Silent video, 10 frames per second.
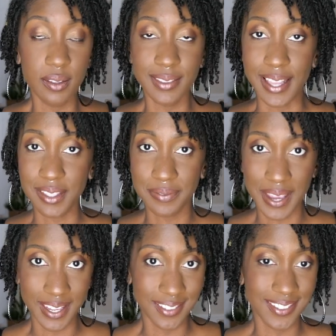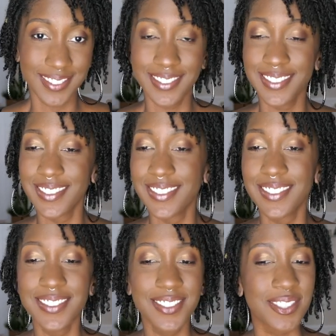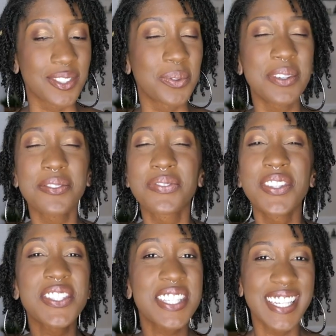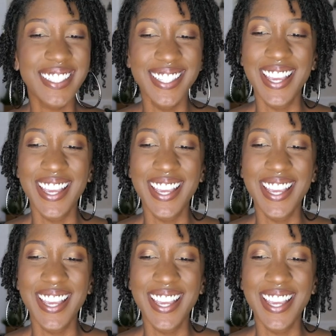that's fine. Do what feels good.